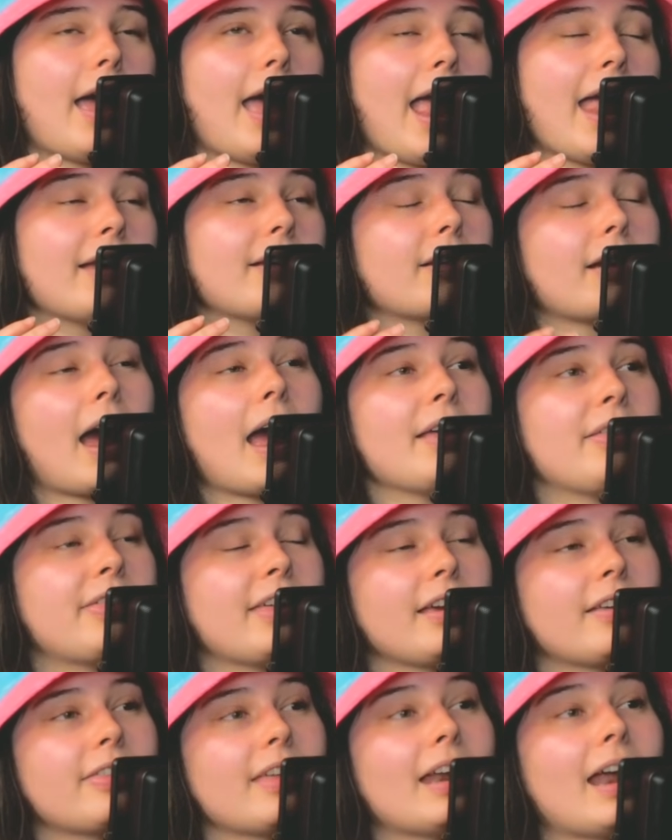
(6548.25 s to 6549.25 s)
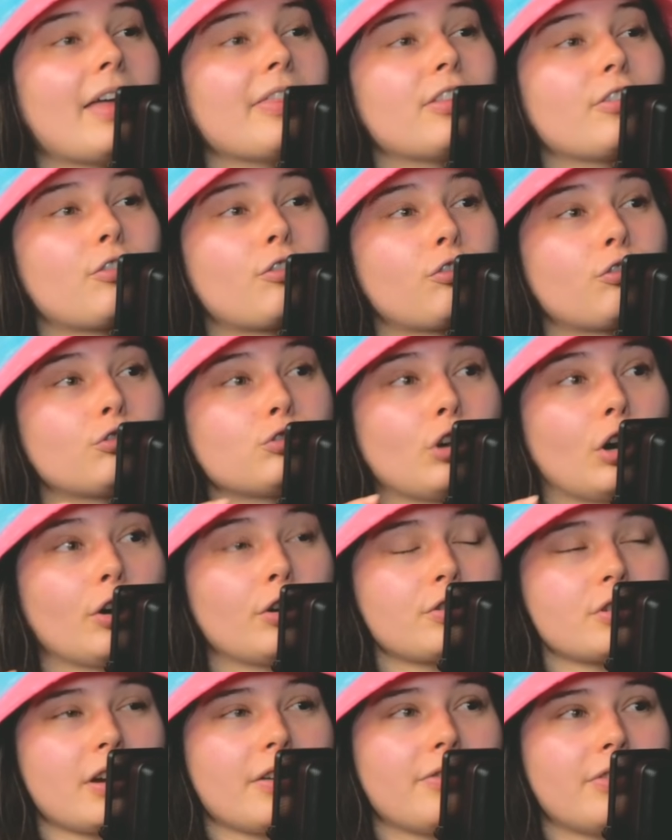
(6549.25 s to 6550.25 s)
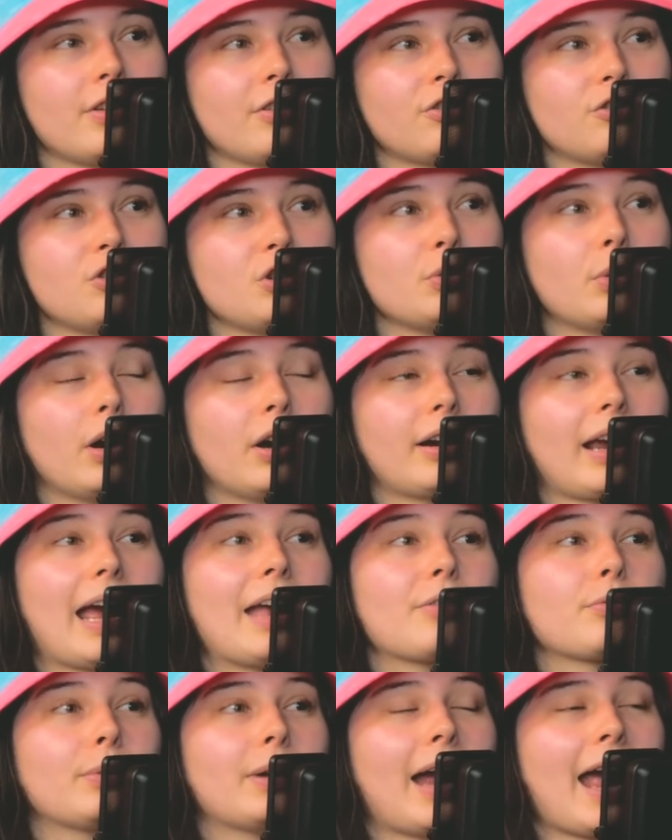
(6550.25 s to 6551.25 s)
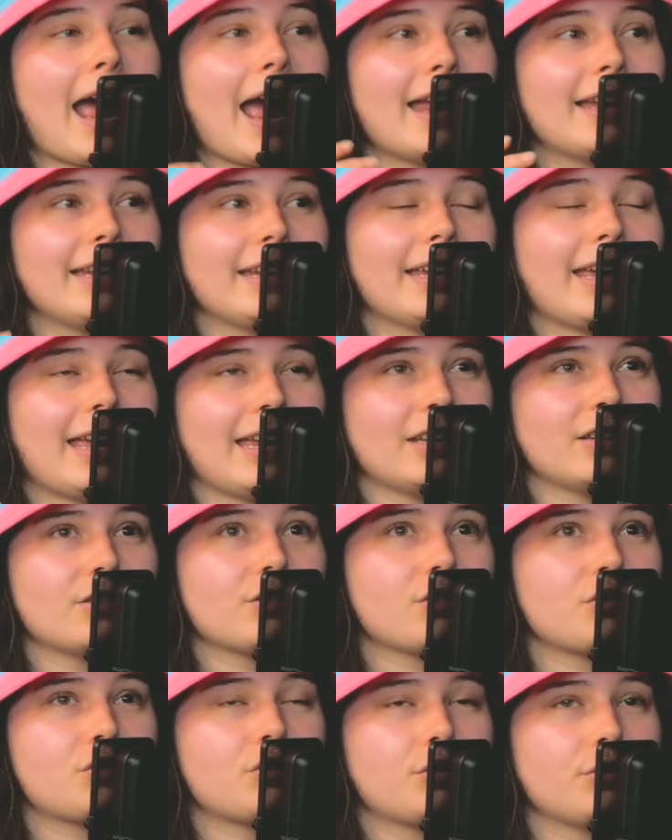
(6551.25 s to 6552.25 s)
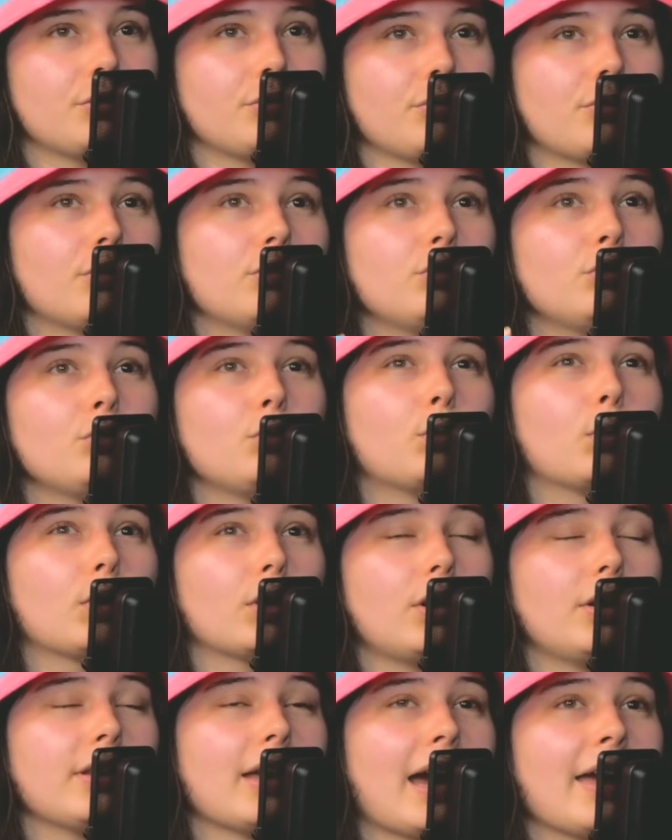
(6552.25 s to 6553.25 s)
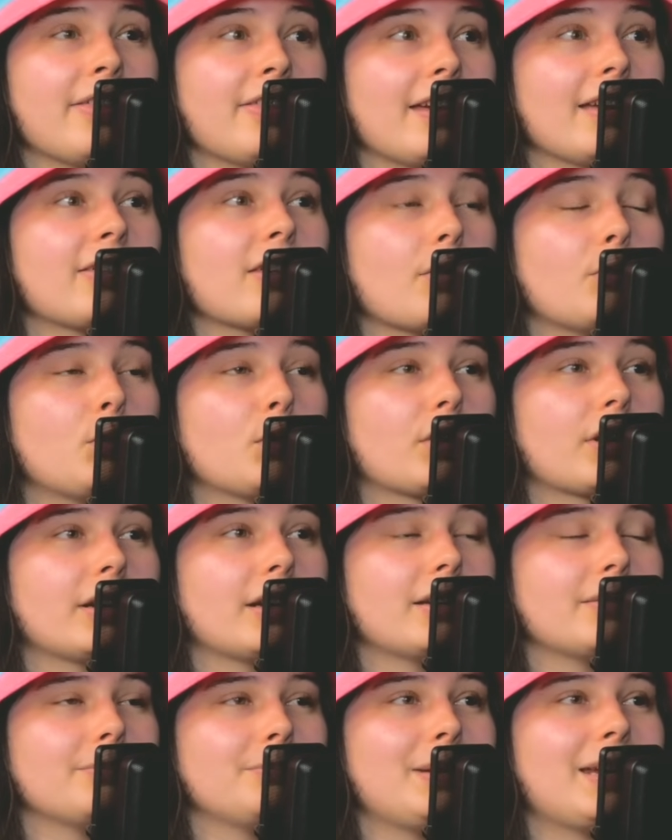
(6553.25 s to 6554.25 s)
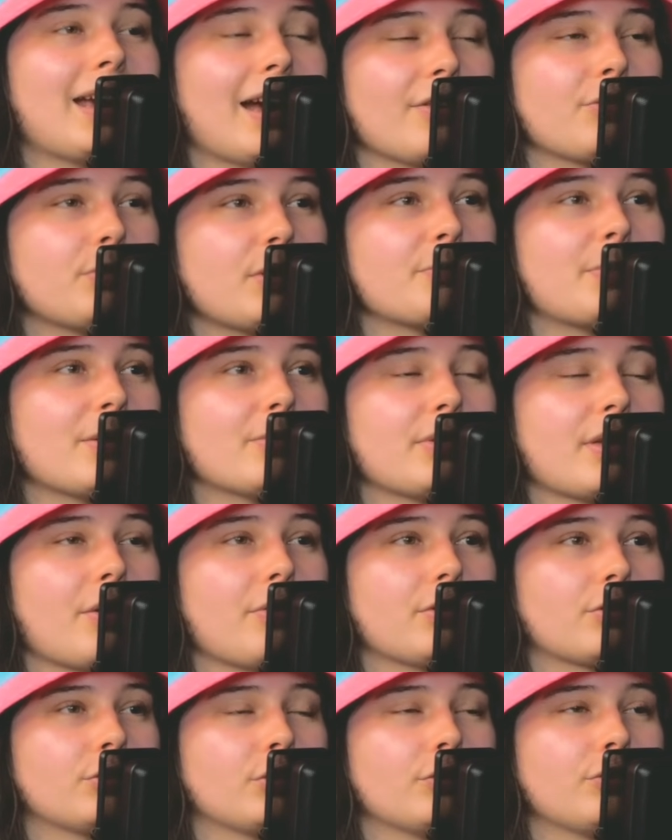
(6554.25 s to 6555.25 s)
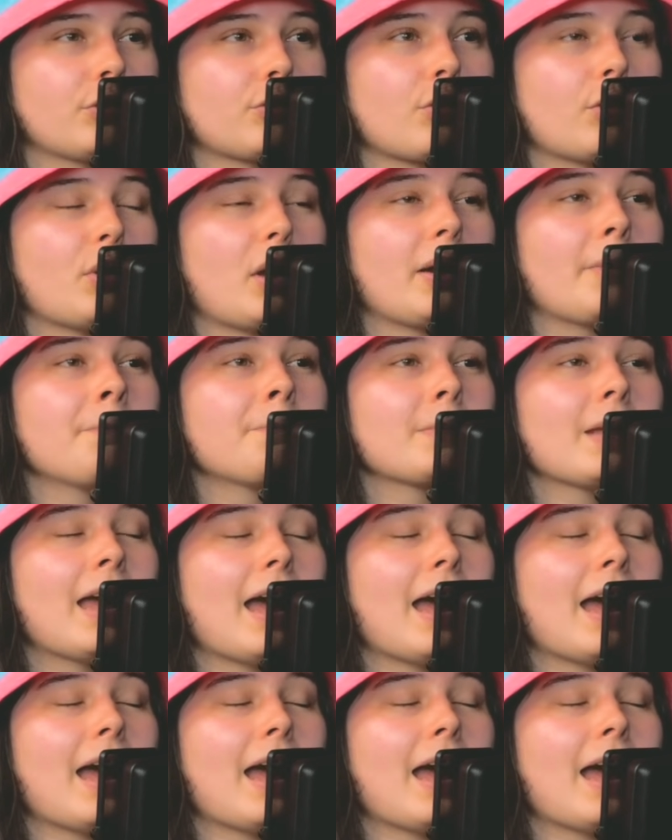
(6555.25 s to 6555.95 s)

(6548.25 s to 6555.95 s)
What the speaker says: And I think that at the start of this new arc, as we're heading into the new world, I think that we're going to, because we've been without the crew for so long,